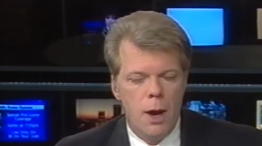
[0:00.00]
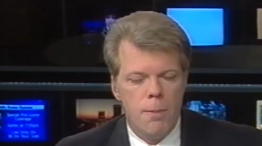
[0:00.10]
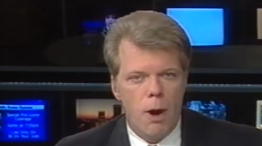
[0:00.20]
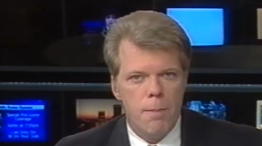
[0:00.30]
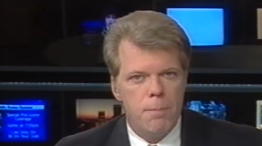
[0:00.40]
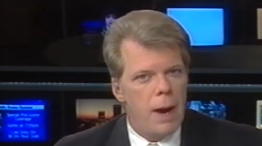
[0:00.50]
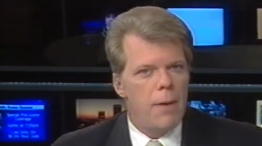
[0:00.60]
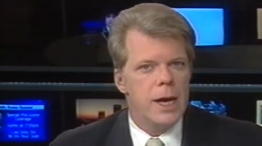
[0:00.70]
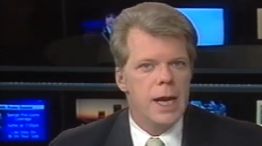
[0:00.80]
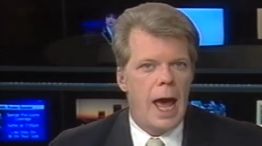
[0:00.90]

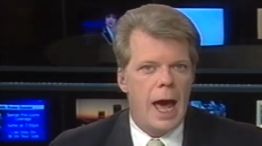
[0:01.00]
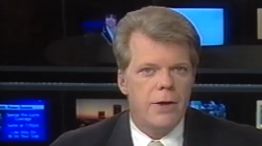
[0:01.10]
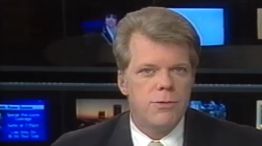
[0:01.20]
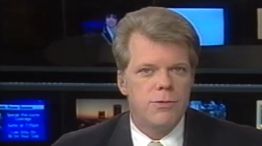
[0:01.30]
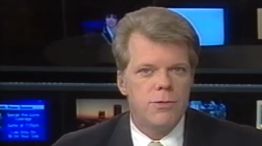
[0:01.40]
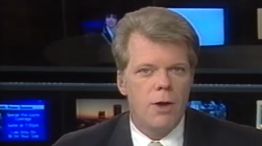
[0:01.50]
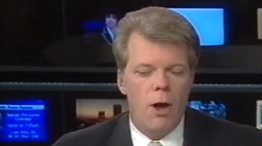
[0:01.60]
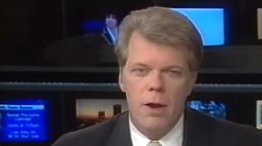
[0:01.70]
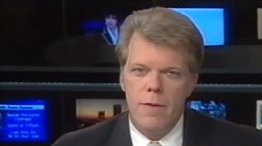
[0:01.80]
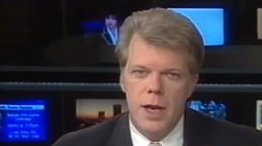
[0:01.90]
barbarian acts,
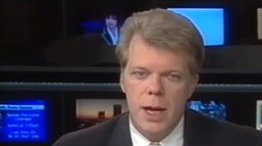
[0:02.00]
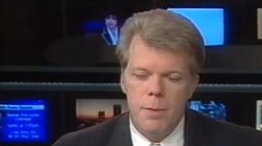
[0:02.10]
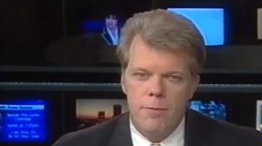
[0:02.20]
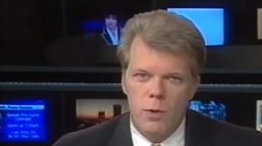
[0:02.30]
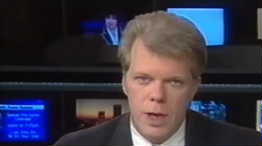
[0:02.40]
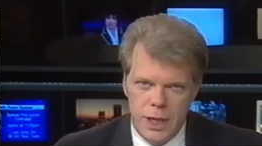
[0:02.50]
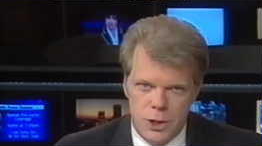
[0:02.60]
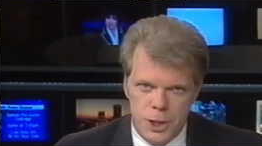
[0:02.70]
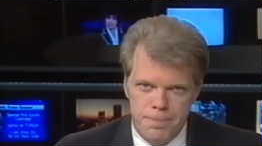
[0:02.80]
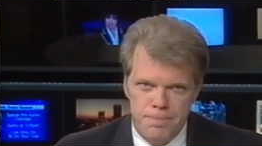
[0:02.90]
all in the name of
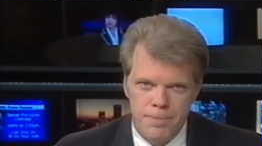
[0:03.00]
religion.